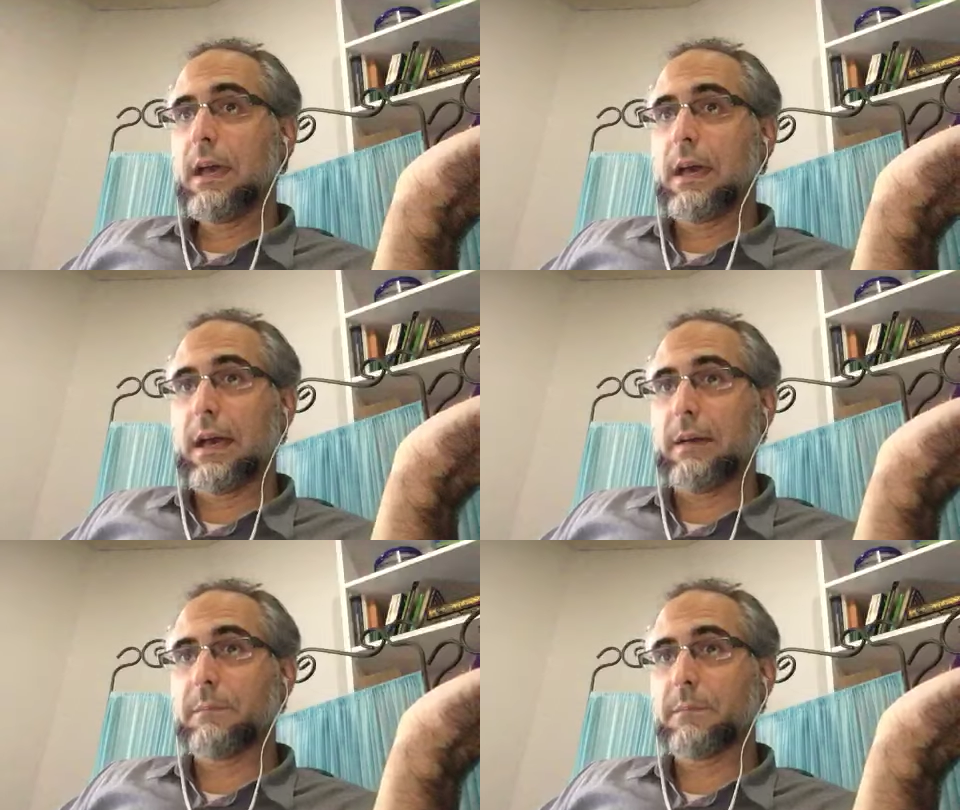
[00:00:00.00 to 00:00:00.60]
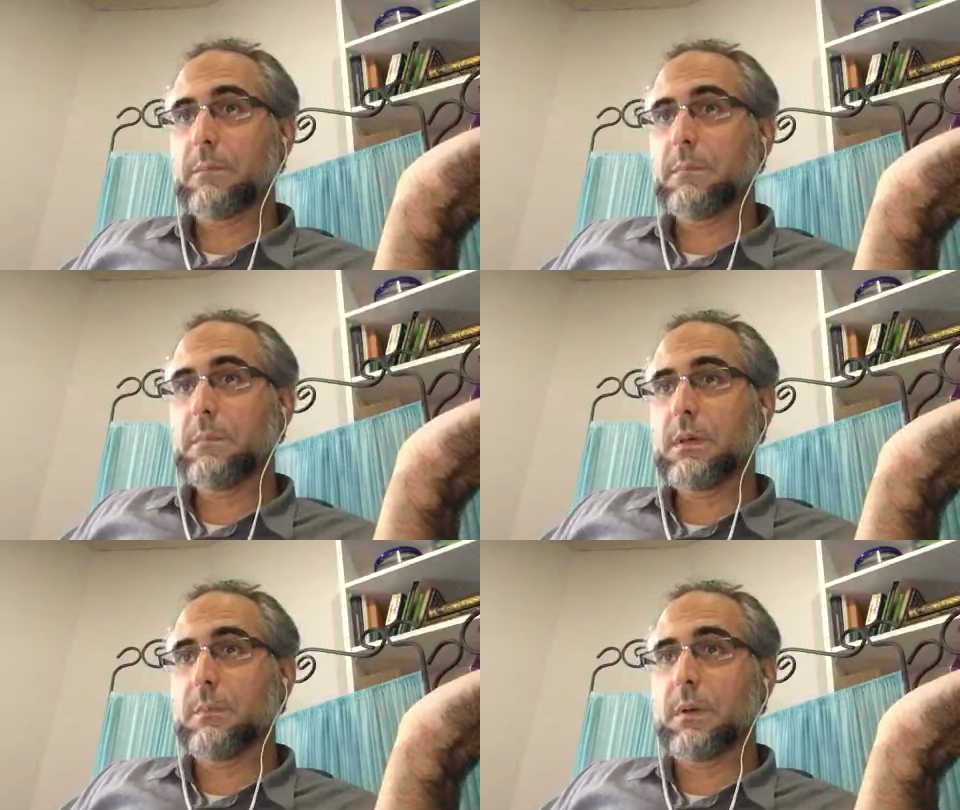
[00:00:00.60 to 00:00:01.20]

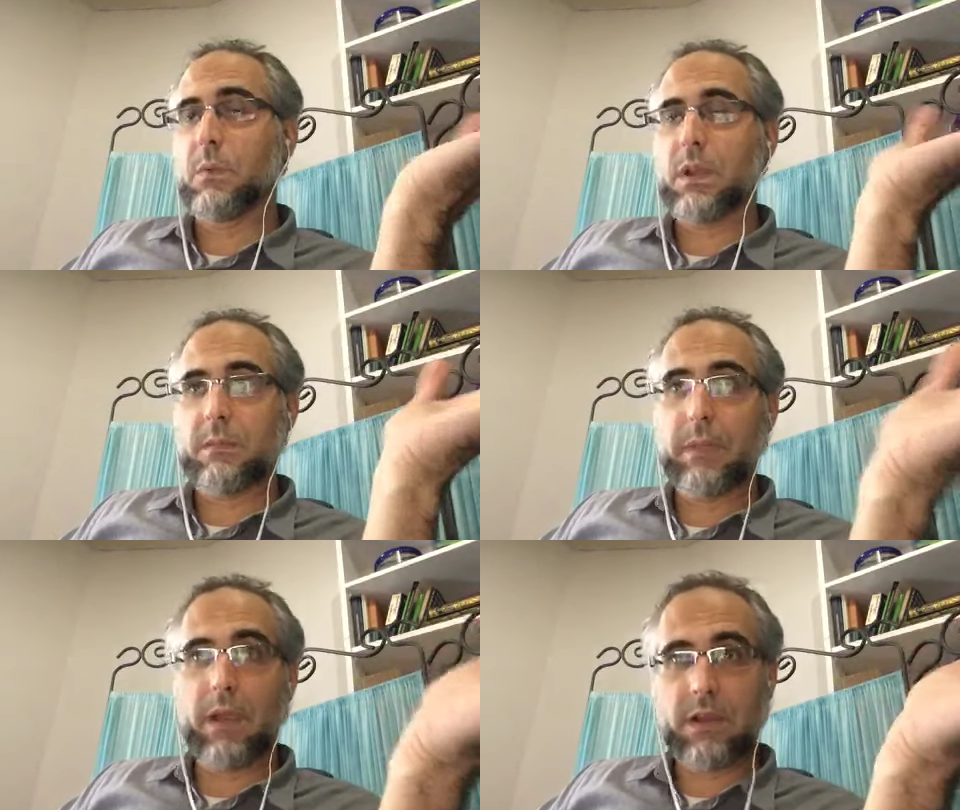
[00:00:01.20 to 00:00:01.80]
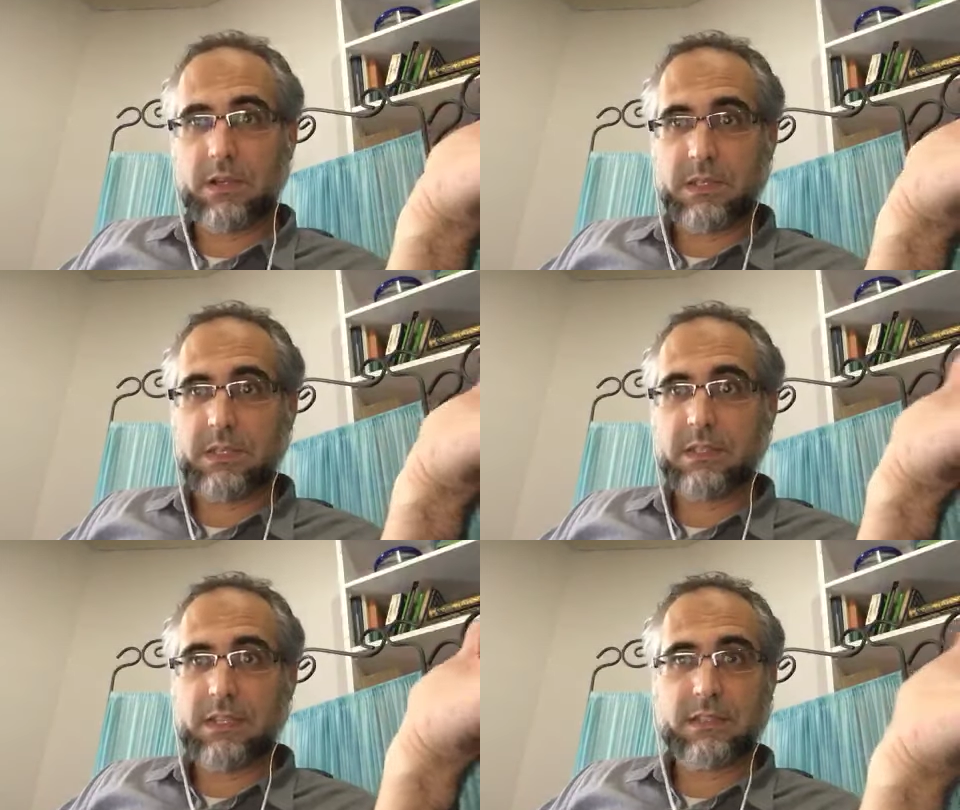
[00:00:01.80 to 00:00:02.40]
But one of the barriers
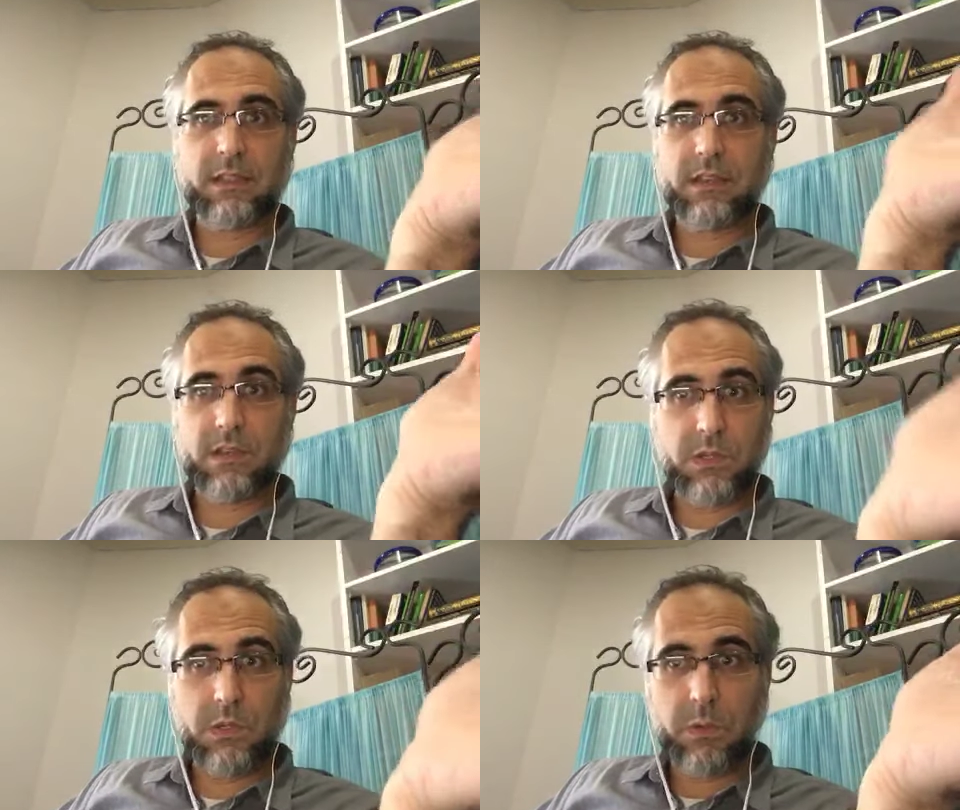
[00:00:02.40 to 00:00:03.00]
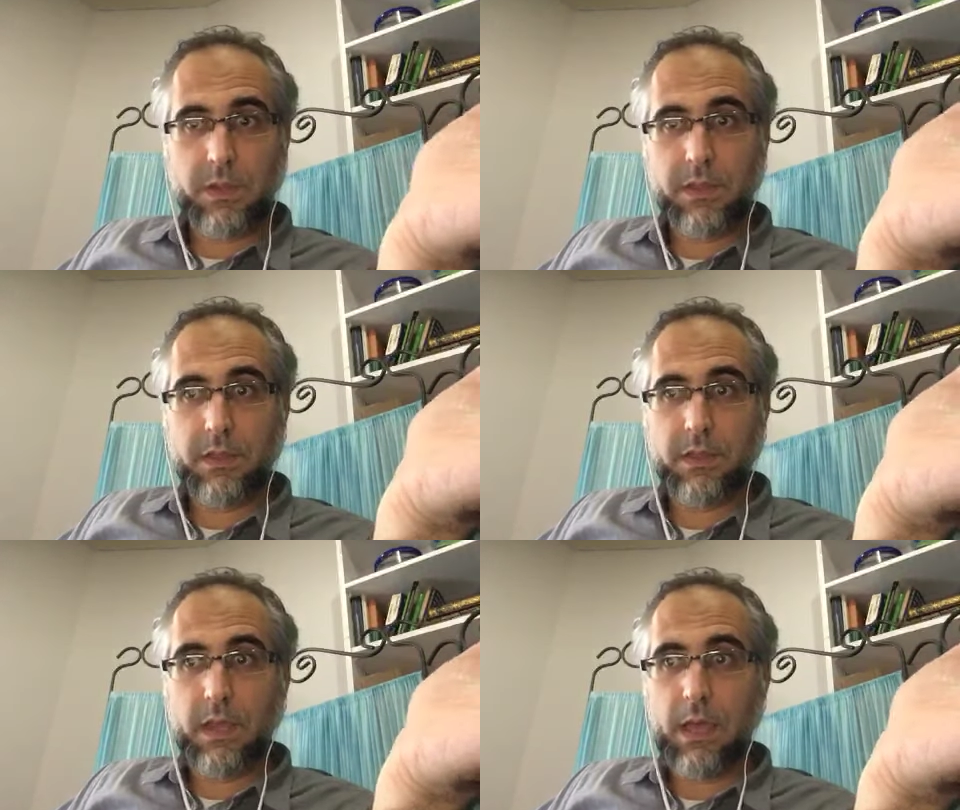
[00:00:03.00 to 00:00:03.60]
is, and has nothing to do with
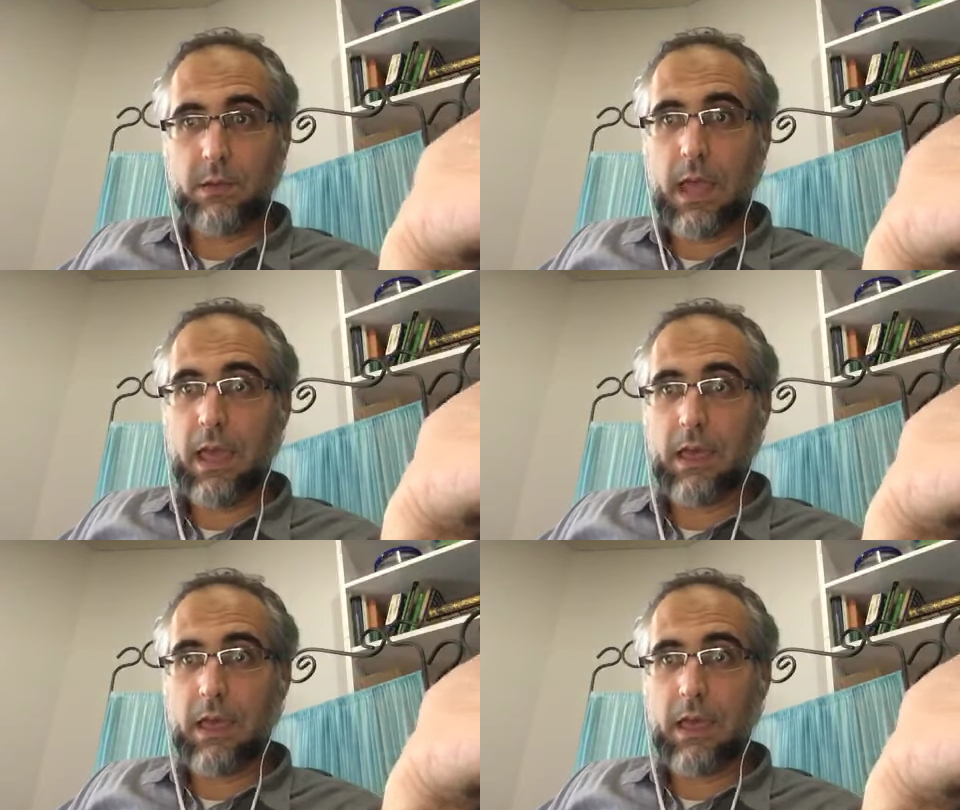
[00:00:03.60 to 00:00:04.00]
how